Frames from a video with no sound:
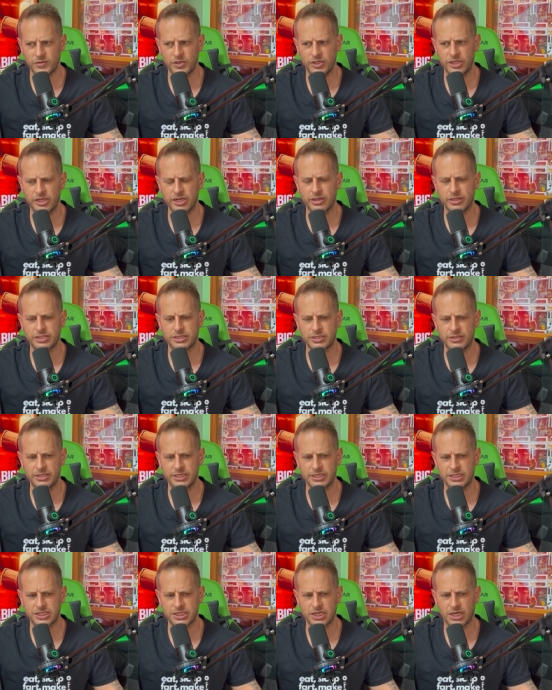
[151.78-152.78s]
You know, to
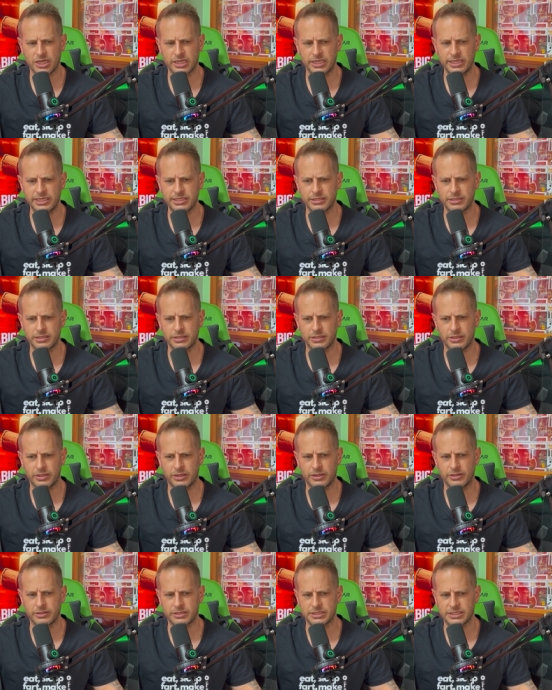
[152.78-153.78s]
his shock, he didn't
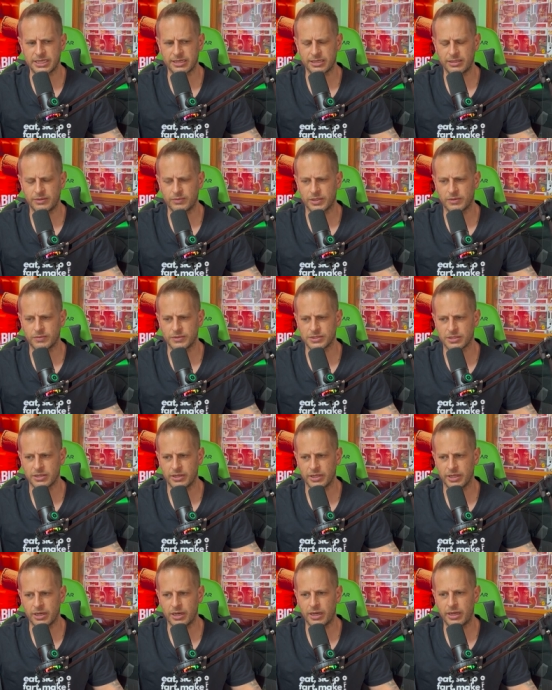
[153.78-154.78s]
know exactly what was
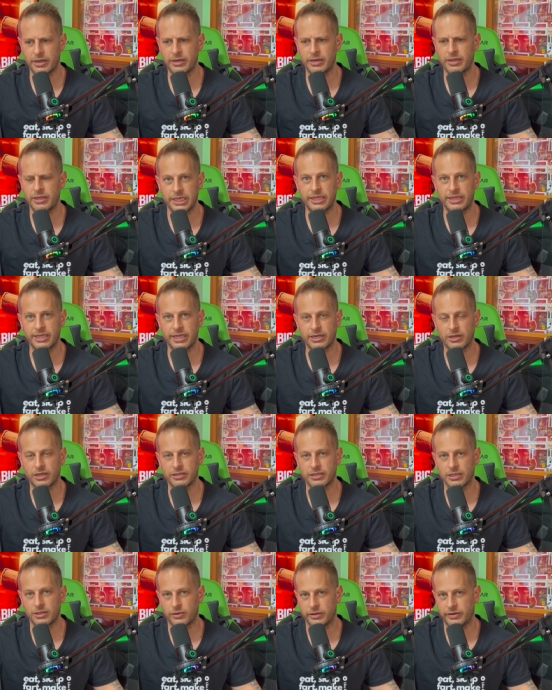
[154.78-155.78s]
going on. He then
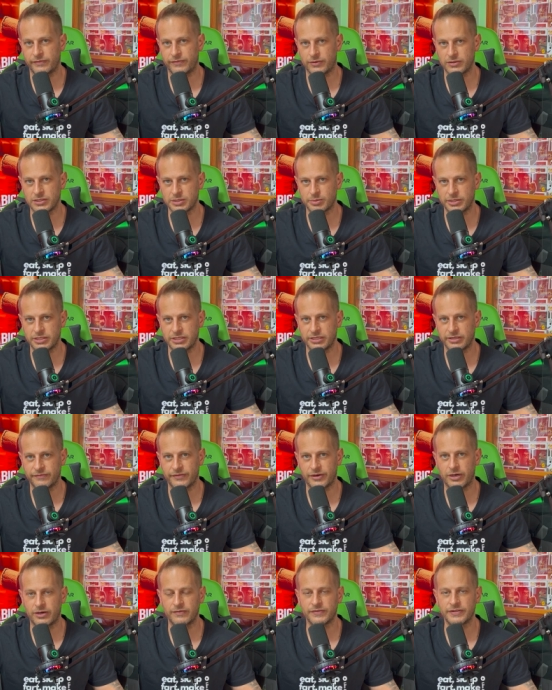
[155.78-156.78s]
got the law enforcement
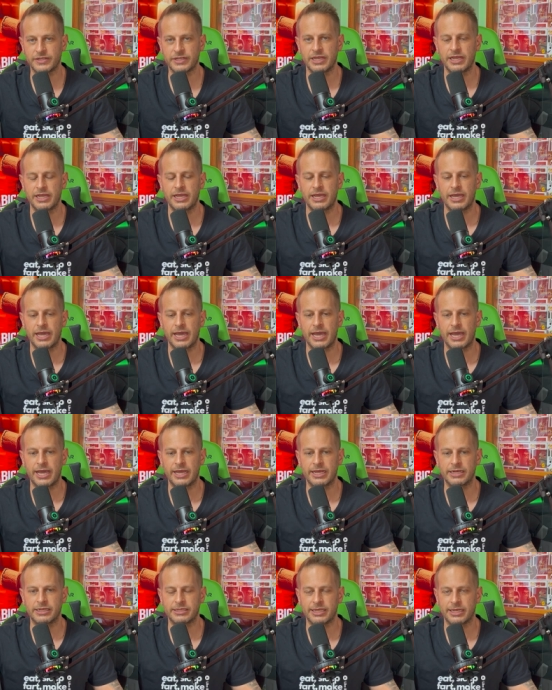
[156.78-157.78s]
involved,
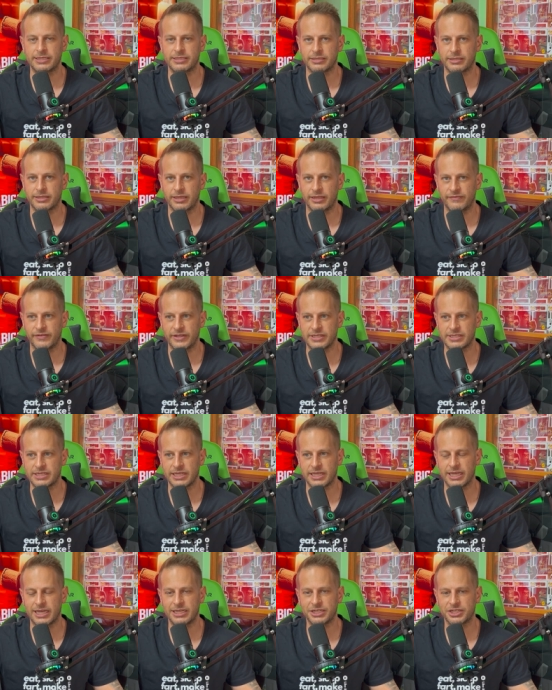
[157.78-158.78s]
and they did the
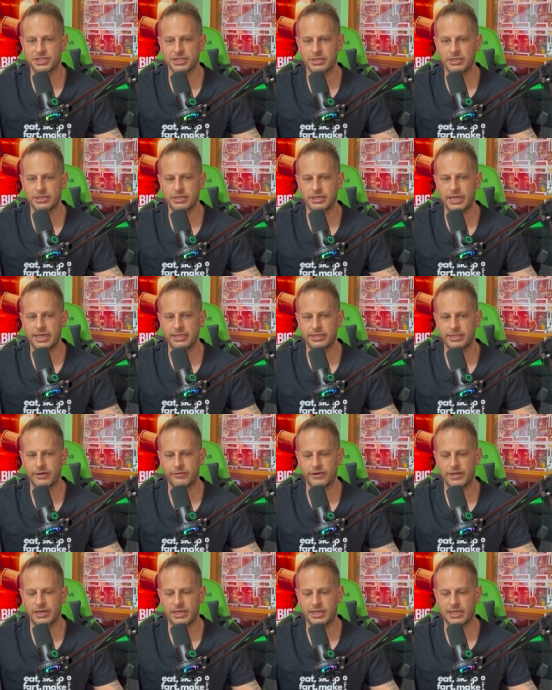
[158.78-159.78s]
investigation, and they
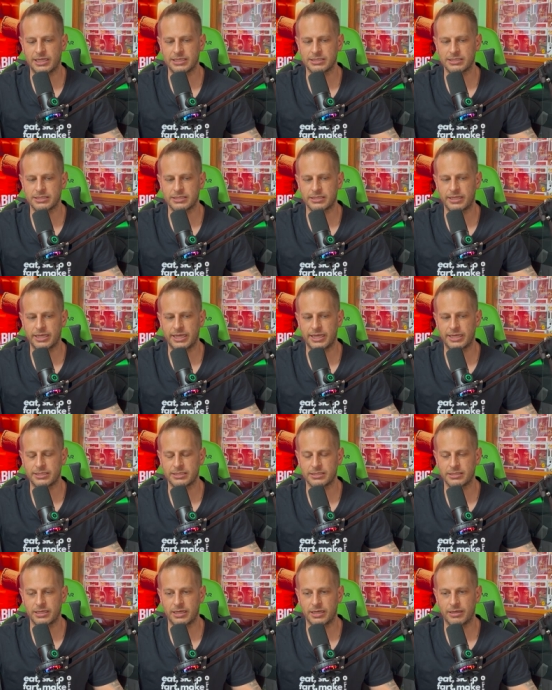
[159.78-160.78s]
realized
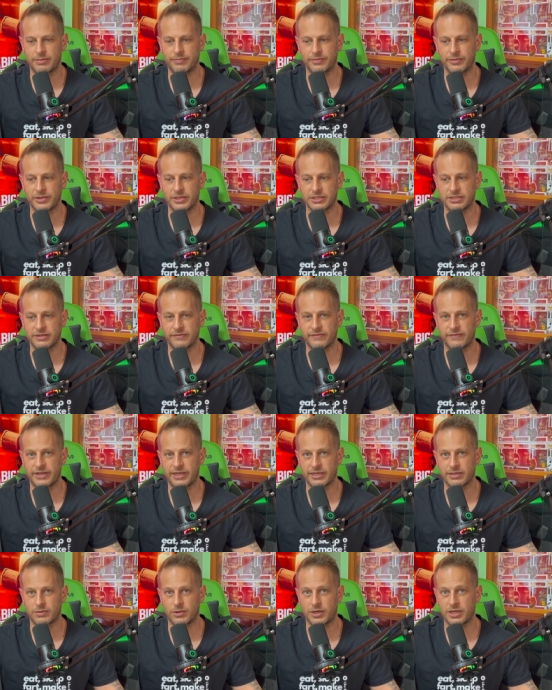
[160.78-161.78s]
that um, this in
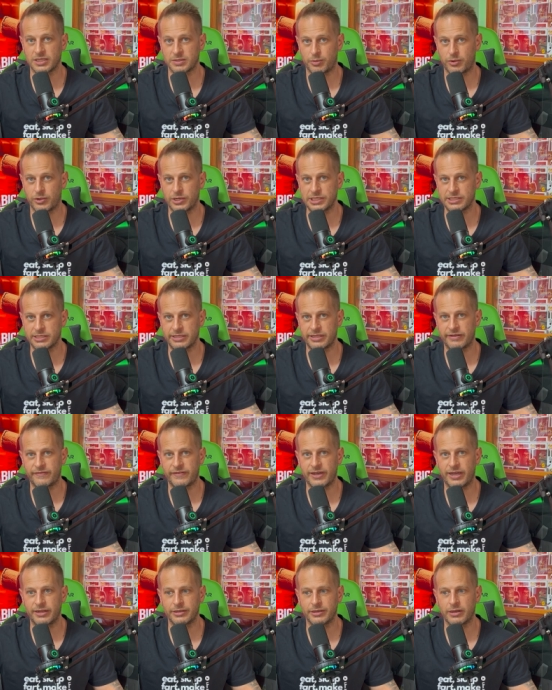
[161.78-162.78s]
fact was poison. They
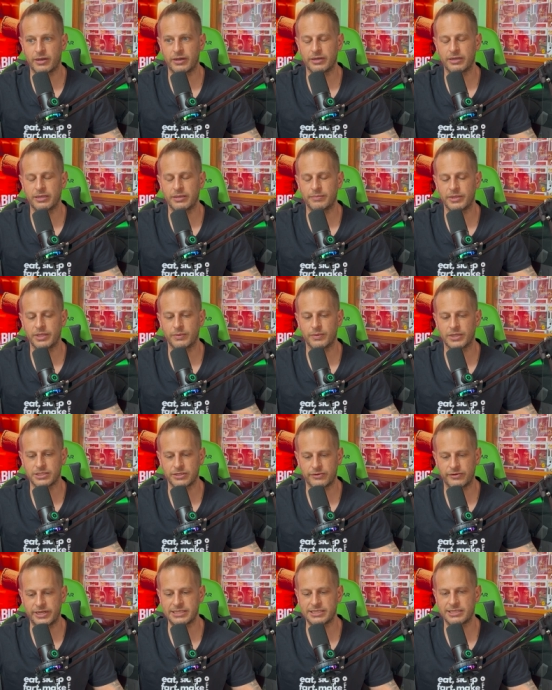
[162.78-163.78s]
found it on him. He was
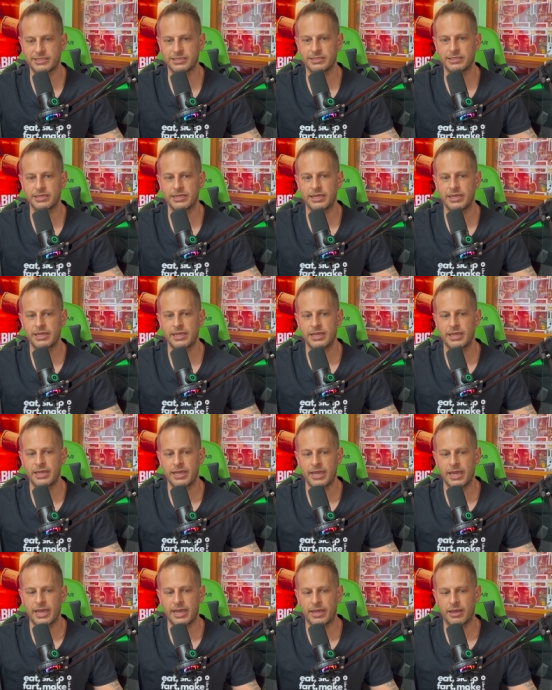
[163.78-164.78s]
arrested.
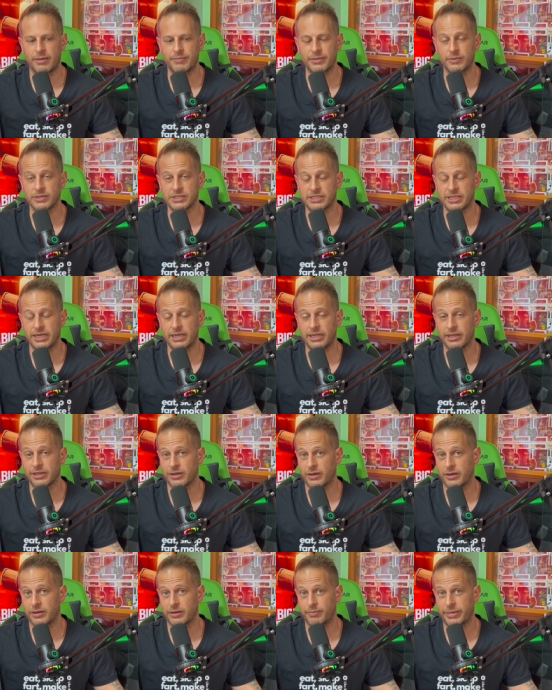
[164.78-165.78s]
Um, he was then let
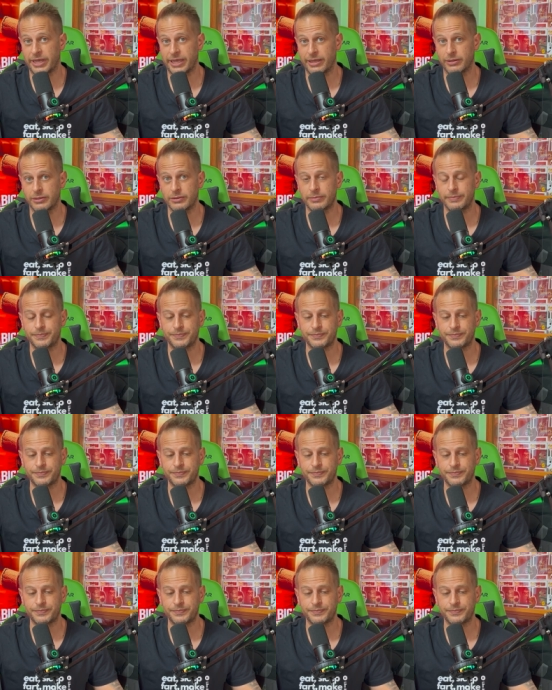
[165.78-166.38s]
go on bail.